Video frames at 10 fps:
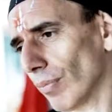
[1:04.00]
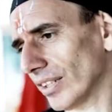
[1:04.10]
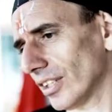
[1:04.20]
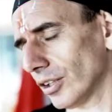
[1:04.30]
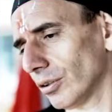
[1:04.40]

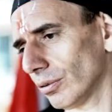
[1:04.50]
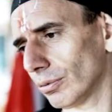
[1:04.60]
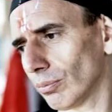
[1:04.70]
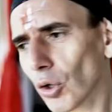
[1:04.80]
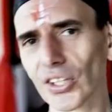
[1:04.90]
might take
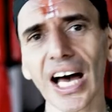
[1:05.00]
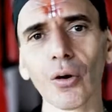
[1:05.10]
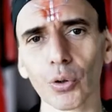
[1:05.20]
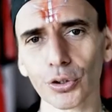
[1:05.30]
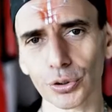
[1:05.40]
you an
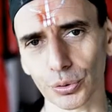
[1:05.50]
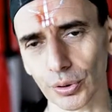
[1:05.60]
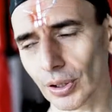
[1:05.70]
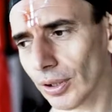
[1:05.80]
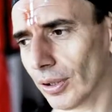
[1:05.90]
hour or two.
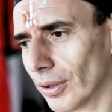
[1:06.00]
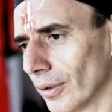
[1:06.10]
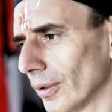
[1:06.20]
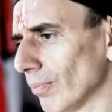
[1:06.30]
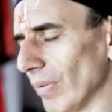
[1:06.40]

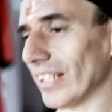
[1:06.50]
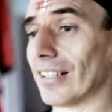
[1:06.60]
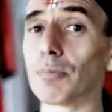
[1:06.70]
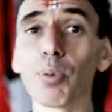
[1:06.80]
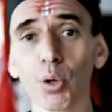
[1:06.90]
Making
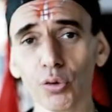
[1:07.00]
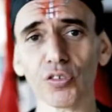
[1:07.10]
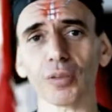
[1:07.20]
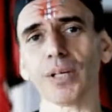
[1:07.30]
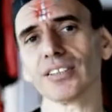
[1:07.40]
it
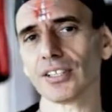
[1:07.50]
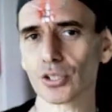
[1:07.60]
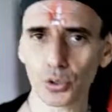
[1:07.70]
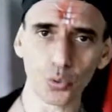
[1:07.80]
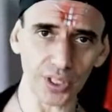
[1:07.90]
perfect might take
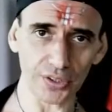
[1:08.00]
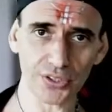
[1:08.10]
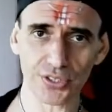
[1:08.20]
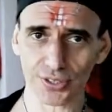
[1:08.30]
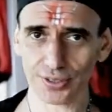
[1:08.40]
two
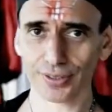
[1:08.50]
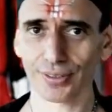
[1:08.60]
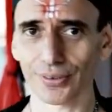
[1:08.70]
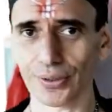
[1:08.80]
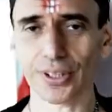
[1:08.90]
weeks.
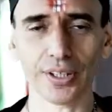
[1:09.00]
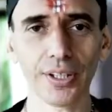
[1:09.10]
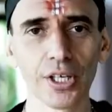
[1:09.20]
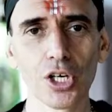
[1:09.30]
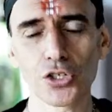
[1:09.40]
Okay?
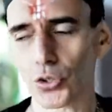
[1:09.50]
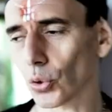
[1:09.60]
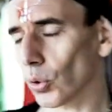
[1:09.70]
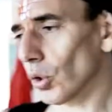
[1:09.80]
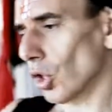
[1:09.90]

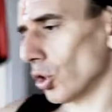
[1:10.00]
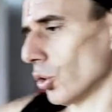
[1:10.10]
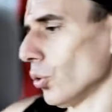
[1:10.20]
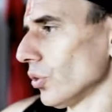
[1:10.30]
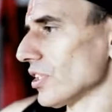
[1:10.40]
So
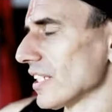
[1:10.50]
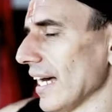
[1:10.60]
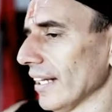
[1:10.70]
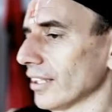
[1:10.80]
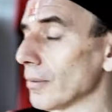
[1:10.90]
good is
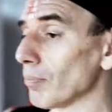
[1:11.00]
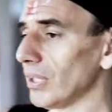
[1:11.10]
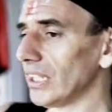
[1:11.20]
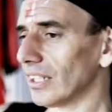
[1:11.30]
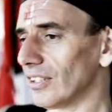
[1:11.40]
like
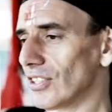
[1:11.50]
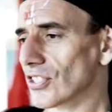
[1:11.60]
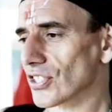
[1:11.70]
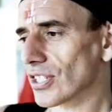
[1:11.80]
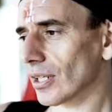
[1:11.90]
being in
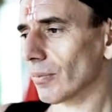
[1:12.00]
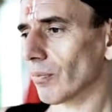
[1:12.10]
this